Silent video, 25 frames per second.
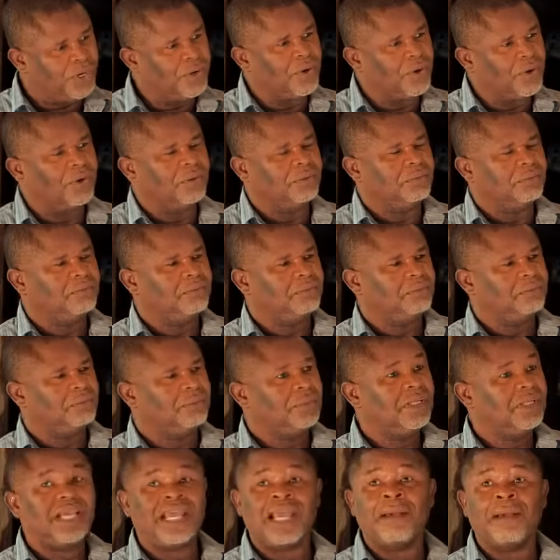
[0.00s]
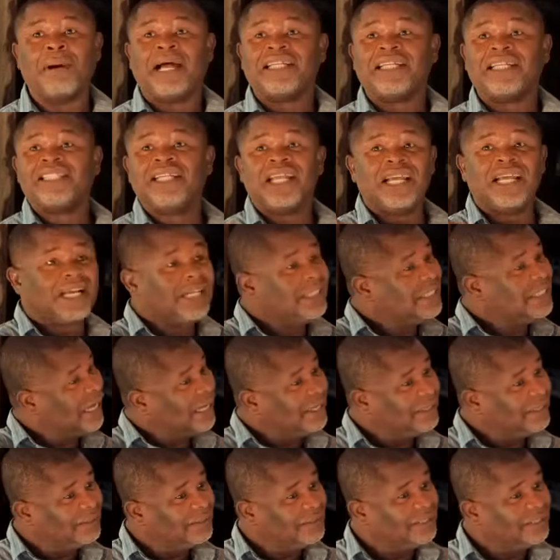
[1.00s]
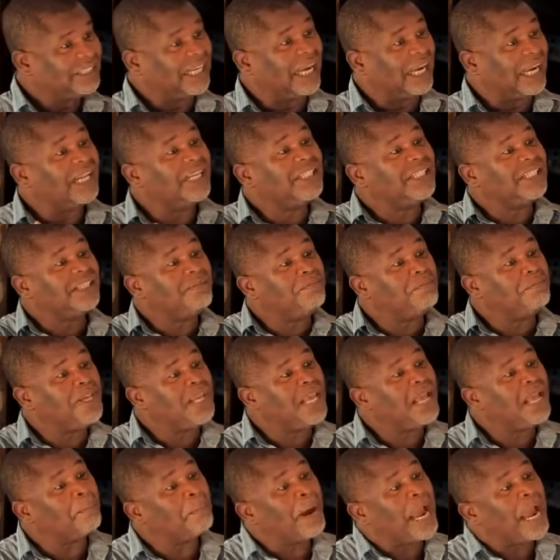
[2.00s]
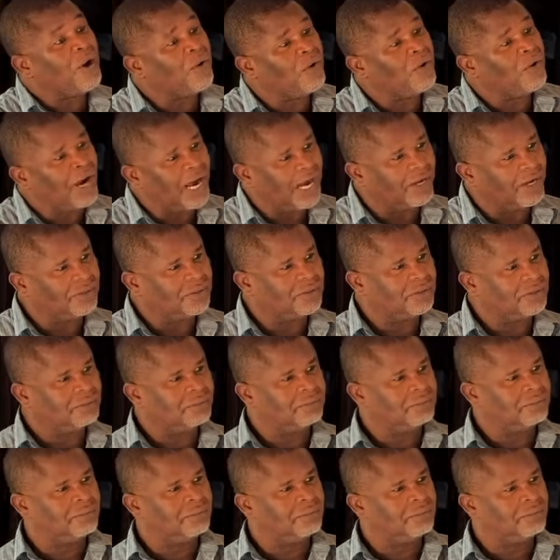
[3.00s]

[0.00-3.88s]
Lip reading: will know. Imagine Eliza challenging me in my own house.